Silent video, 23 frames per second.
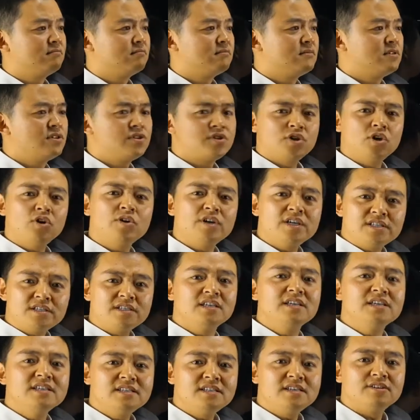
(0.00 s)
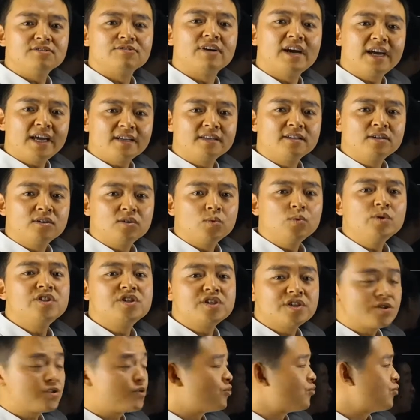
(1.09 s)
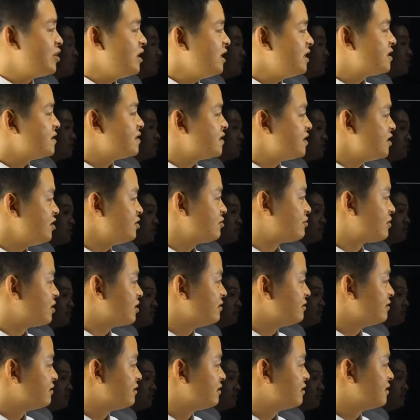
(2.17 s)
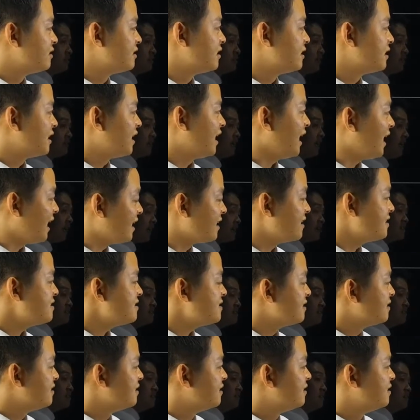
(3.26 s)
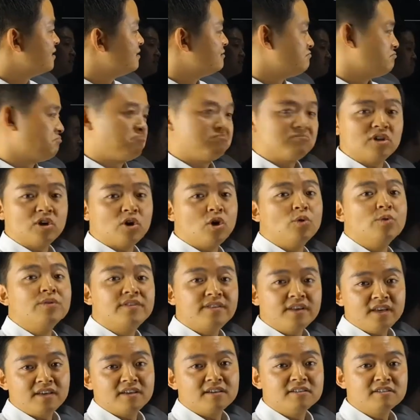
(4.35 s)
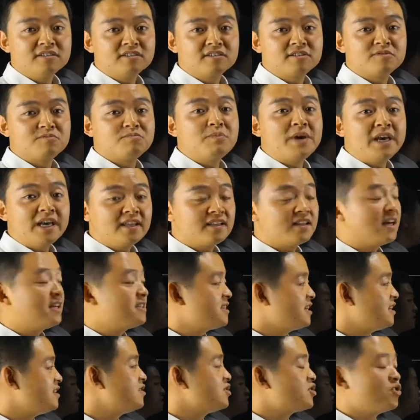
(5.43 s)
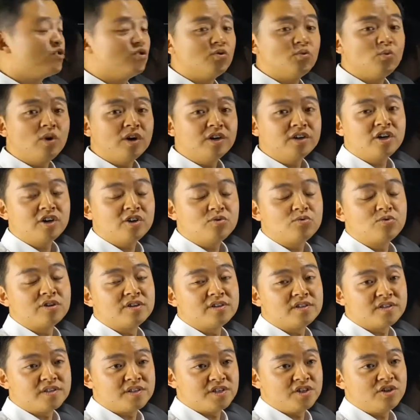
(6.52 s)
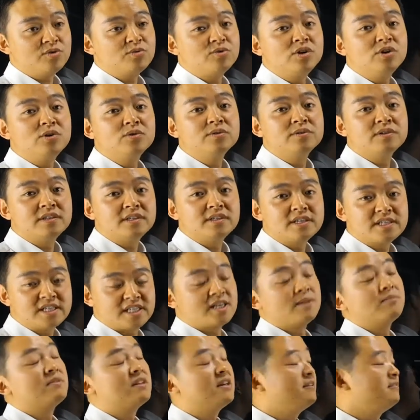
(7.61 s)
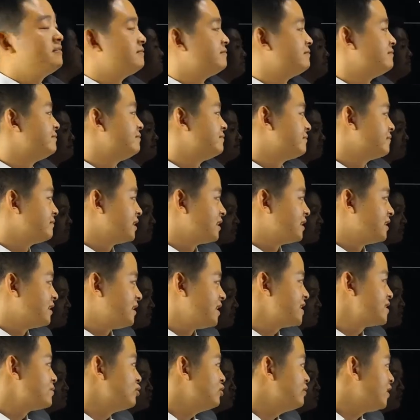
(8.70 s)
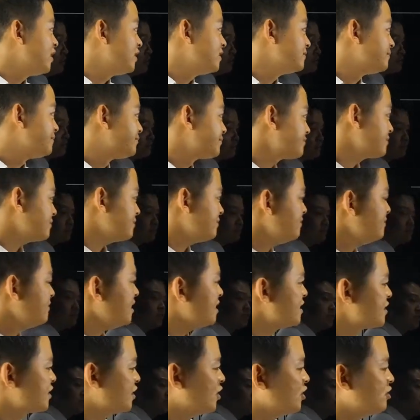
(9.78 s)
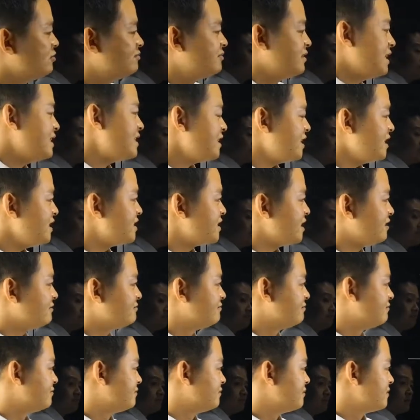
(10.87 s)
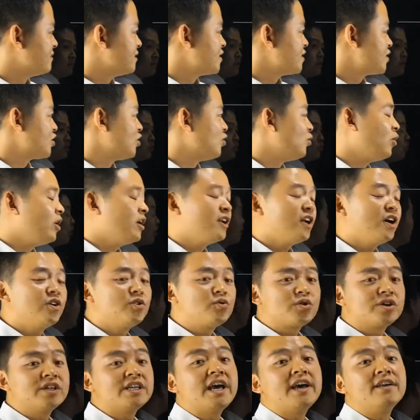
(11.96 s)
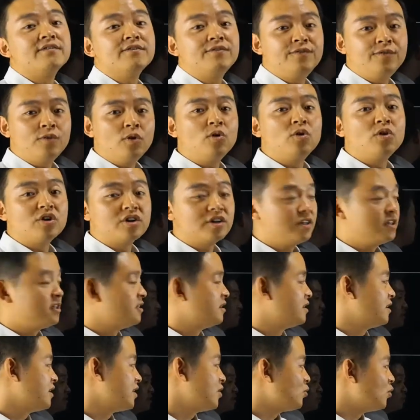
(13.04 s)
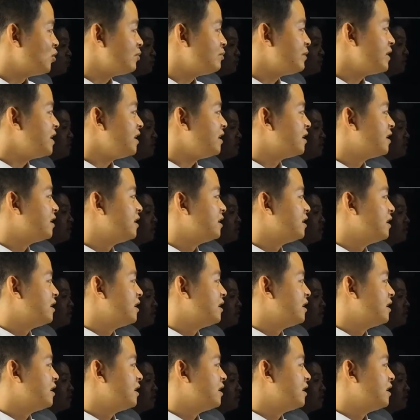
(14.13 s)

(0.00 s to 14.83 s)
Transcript: So it's easy, right? We just read the 0 and the whole thing, make that into 100 something. Let's move on. So it's easy. So 104, it will be